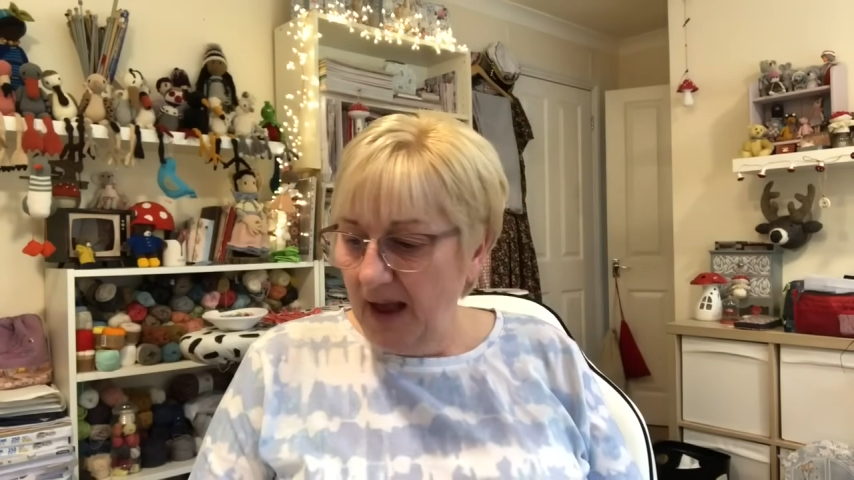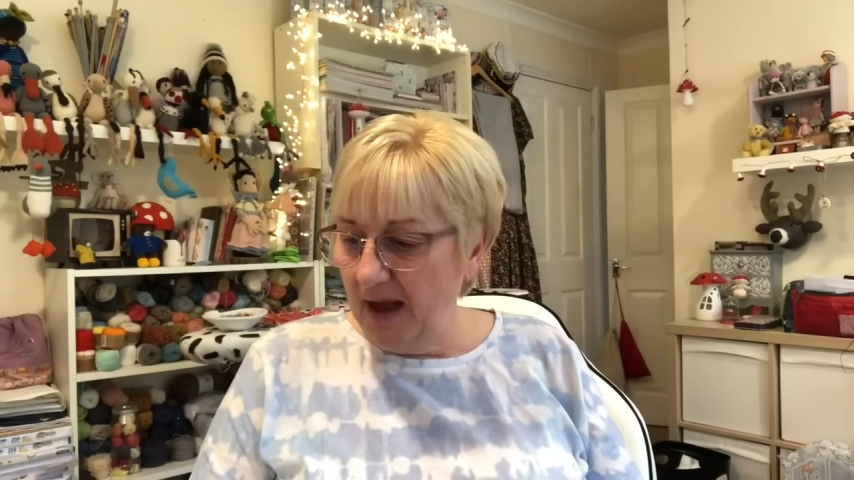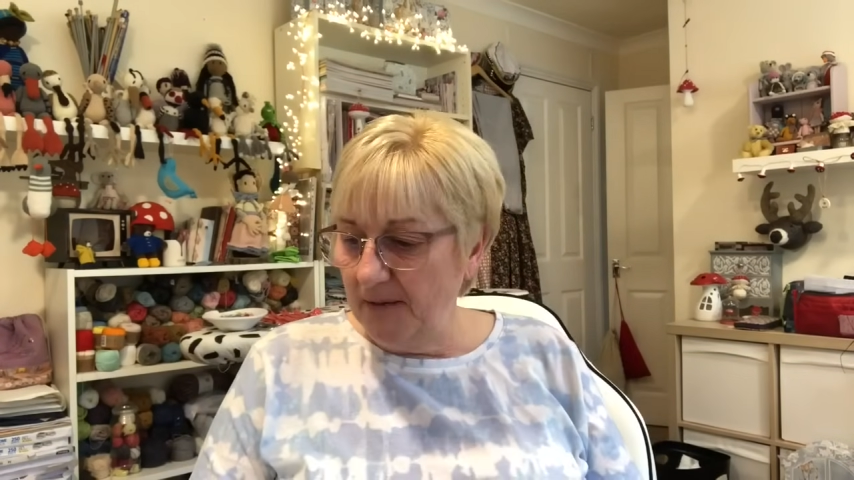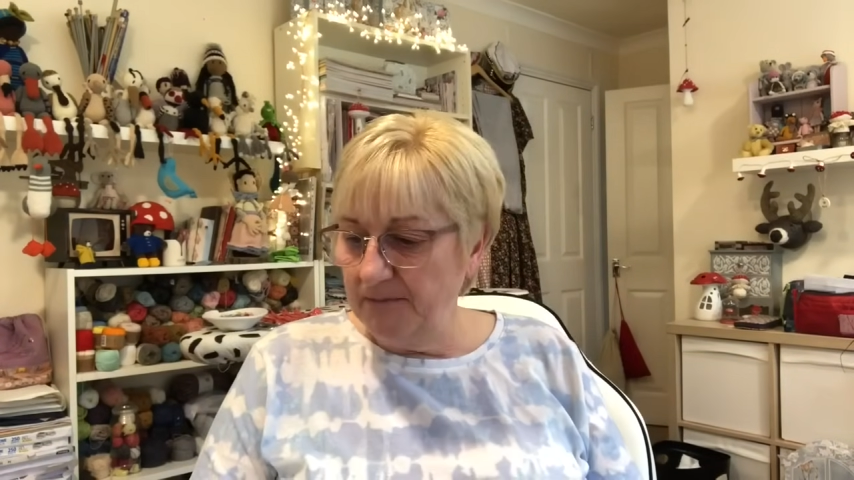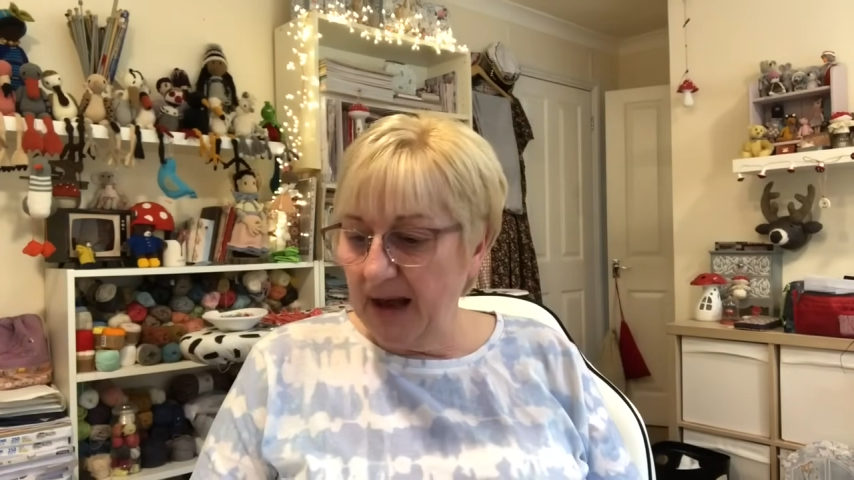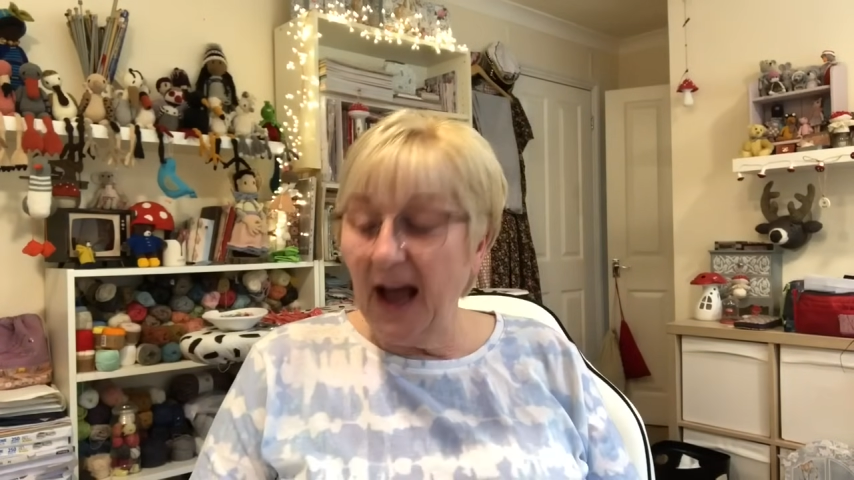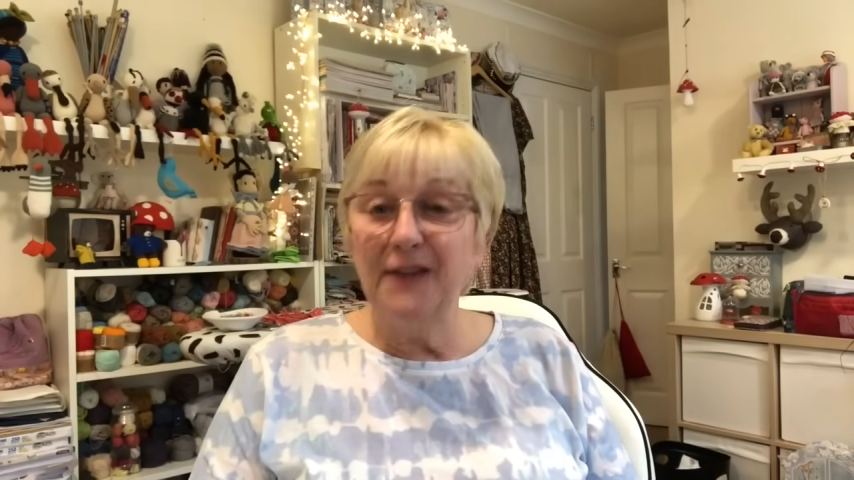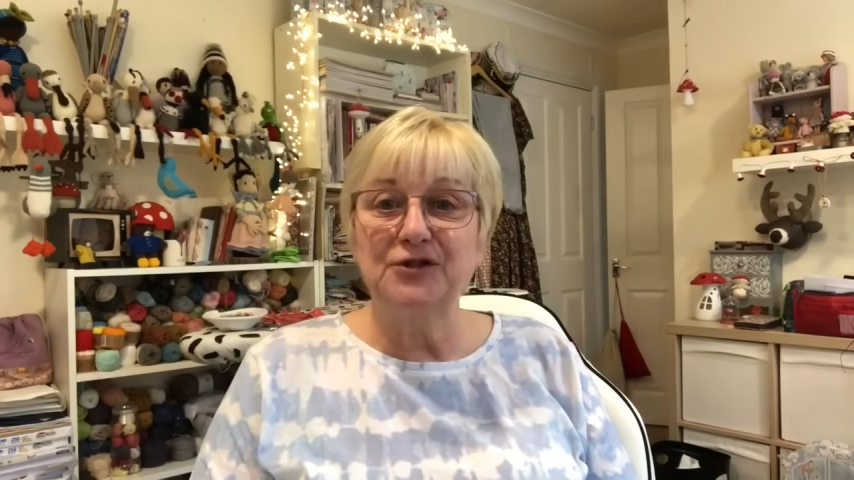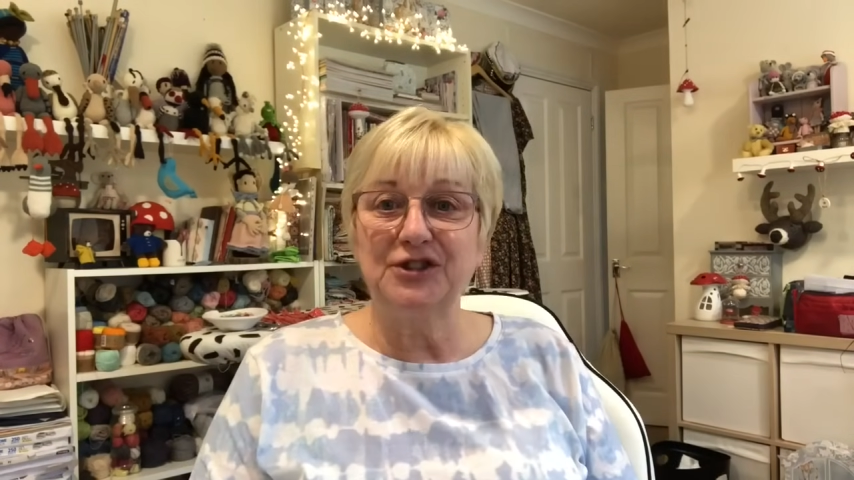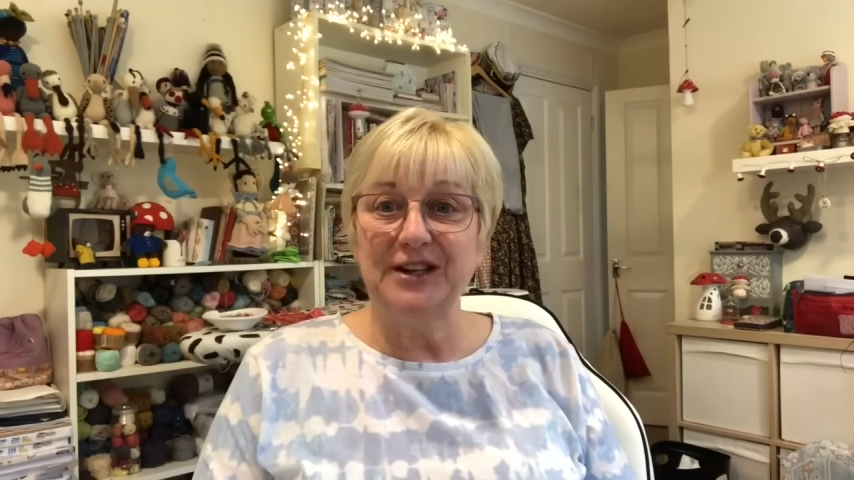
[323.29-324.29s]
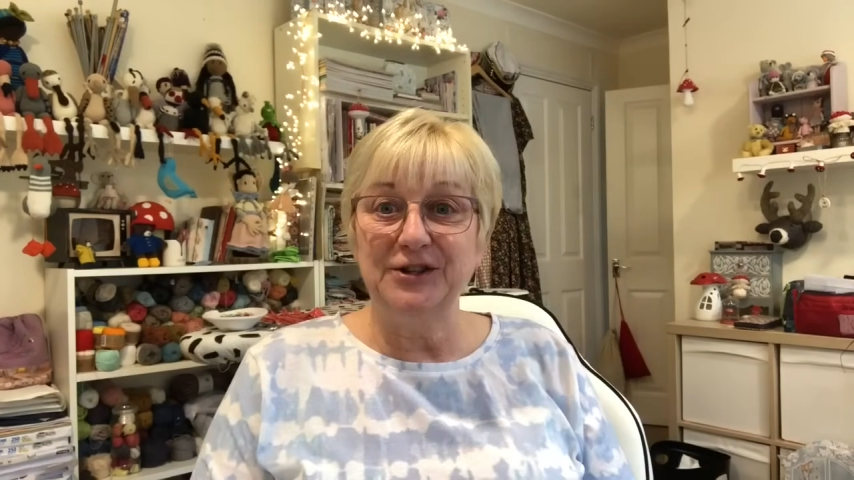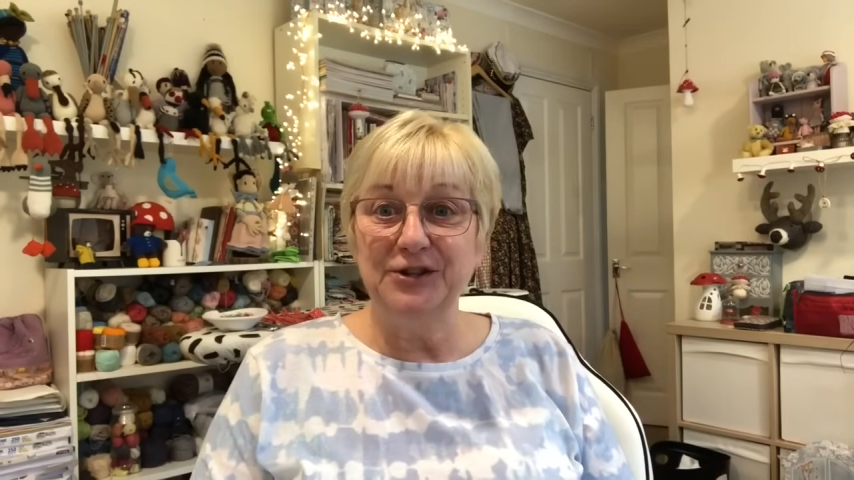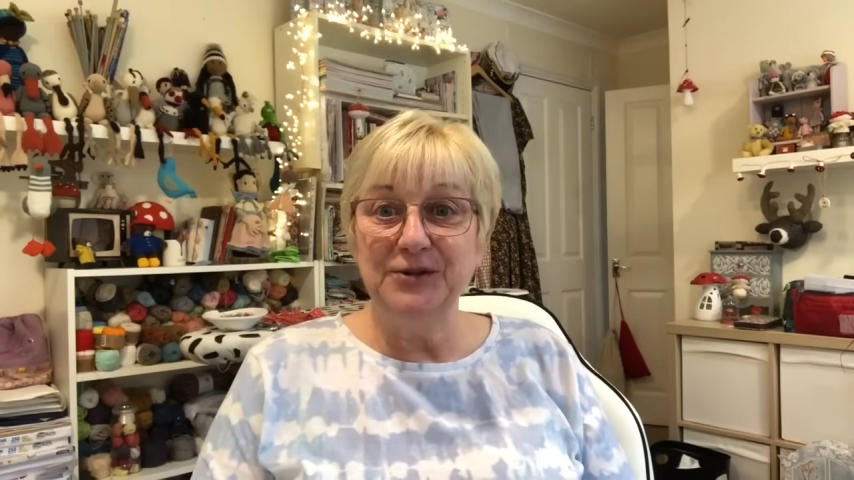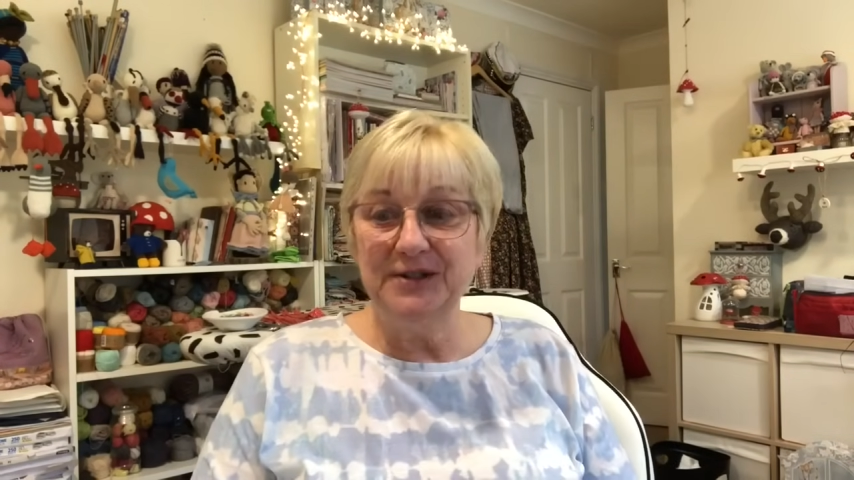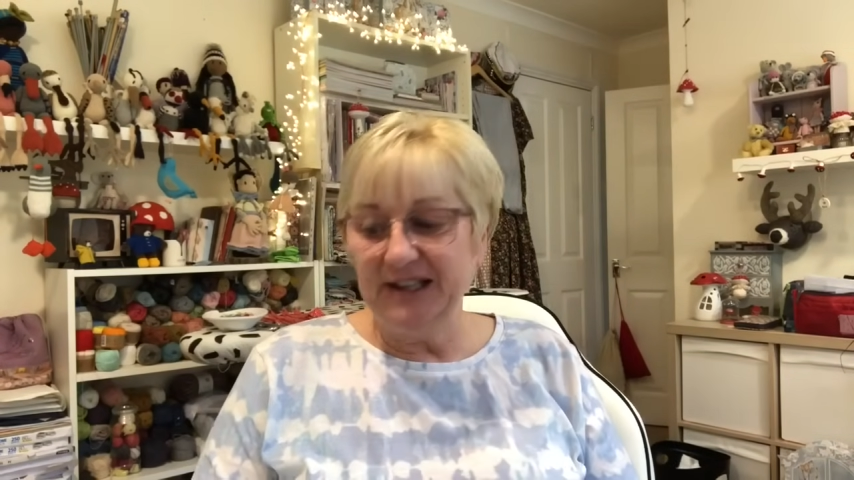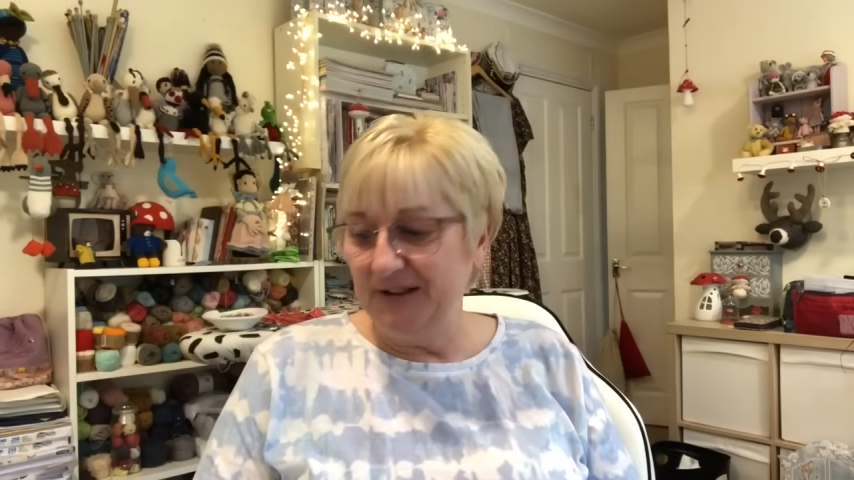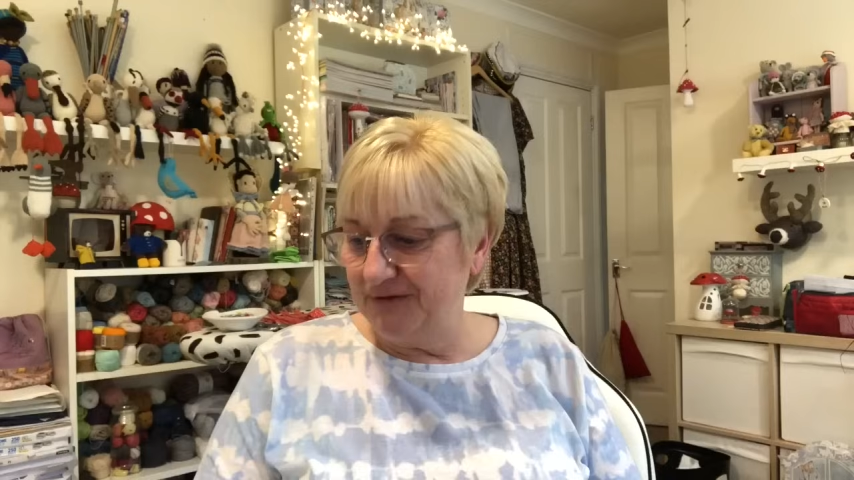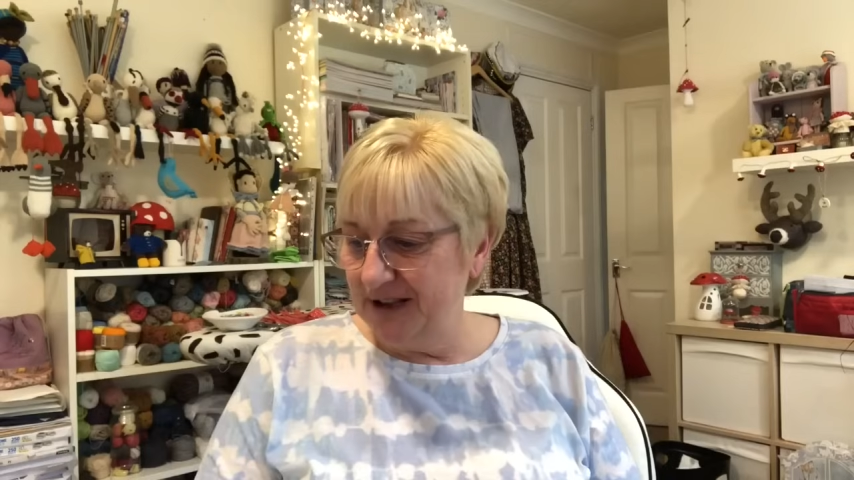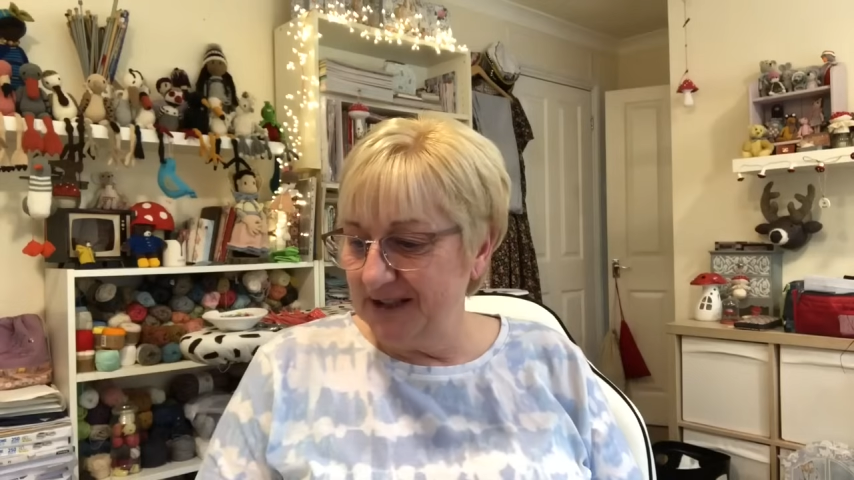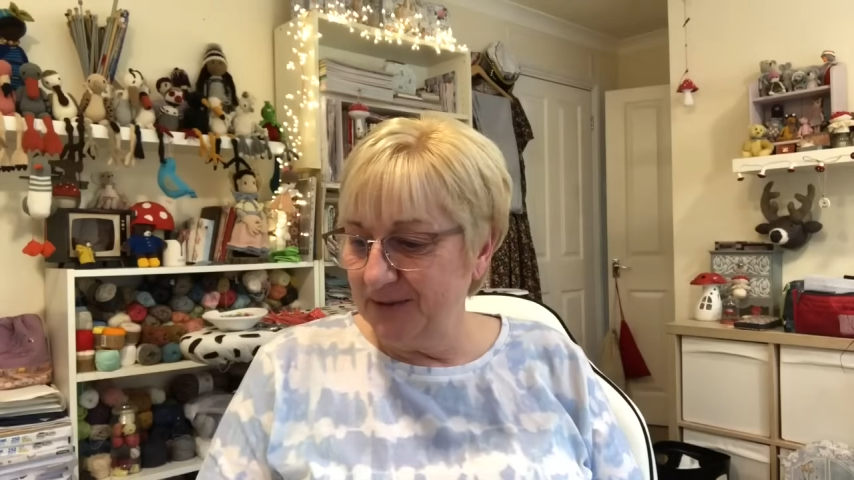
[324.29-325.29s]
I've just had a new
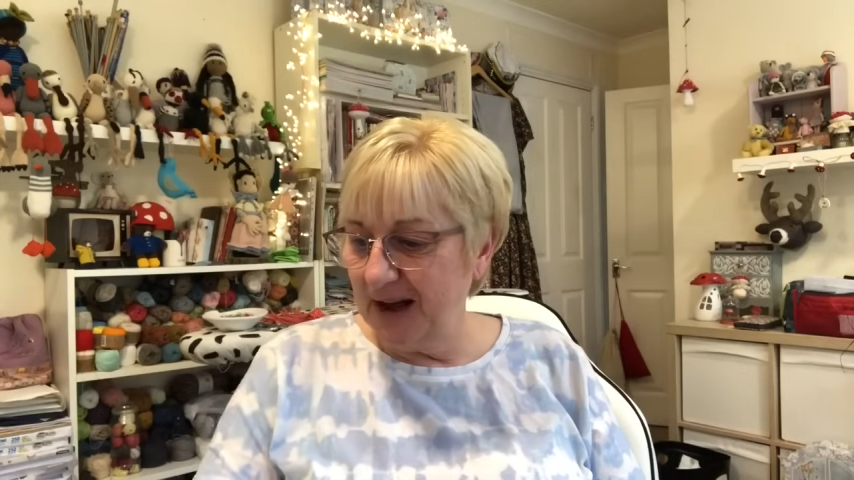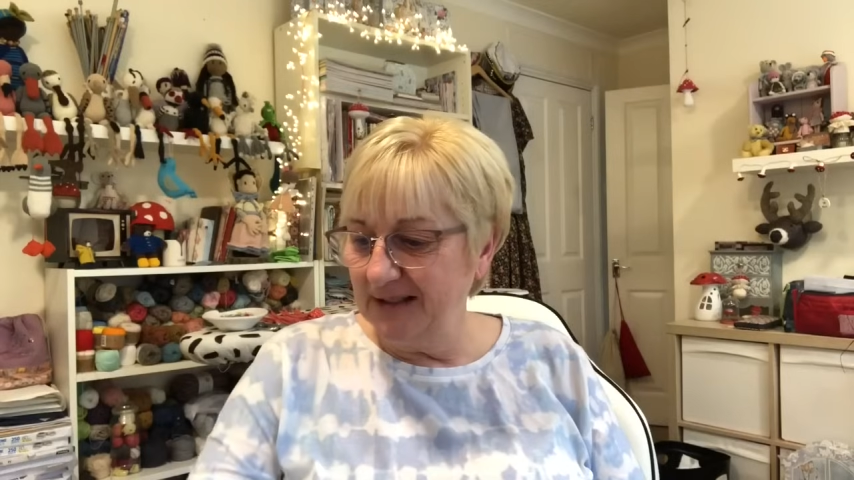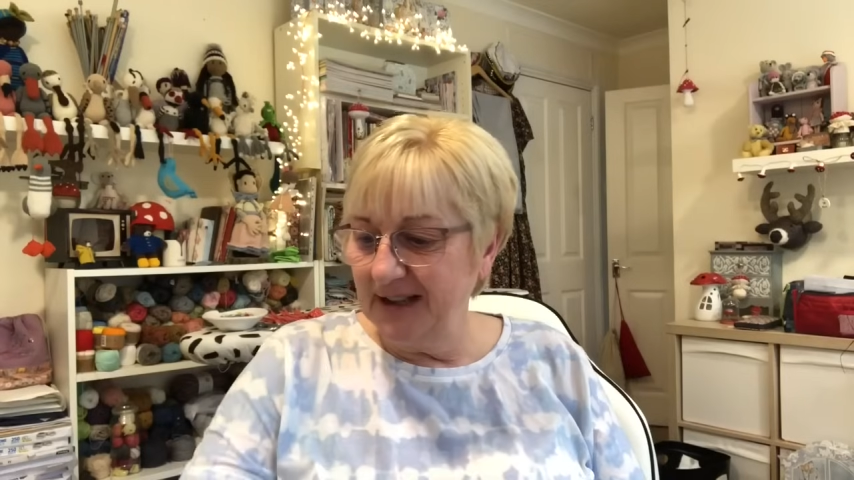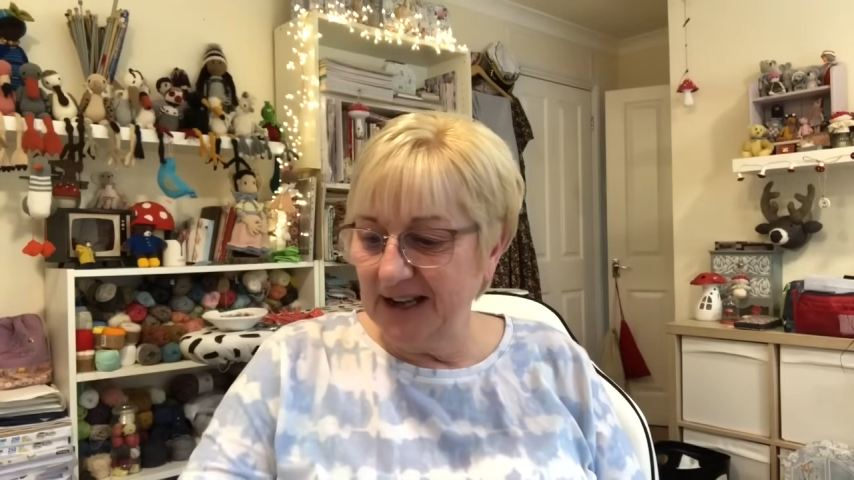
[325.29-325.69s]
delivery as well.